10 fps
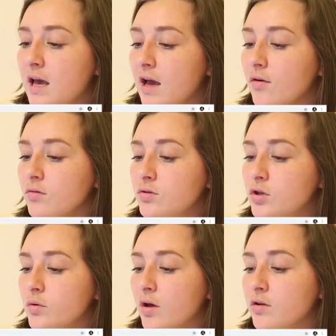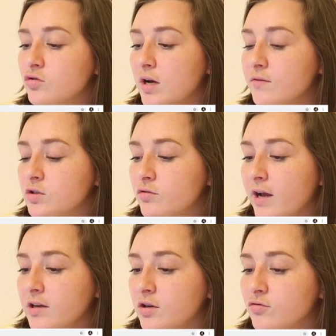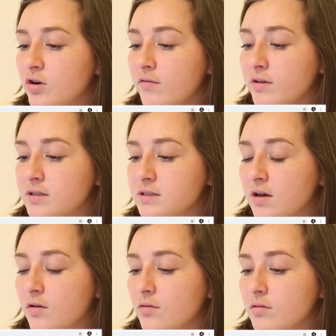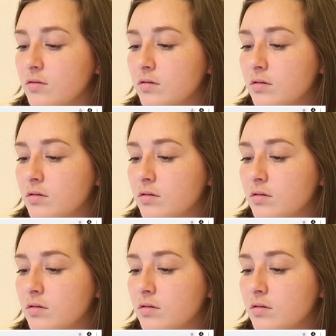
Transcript: How do other drivers react to your driving style?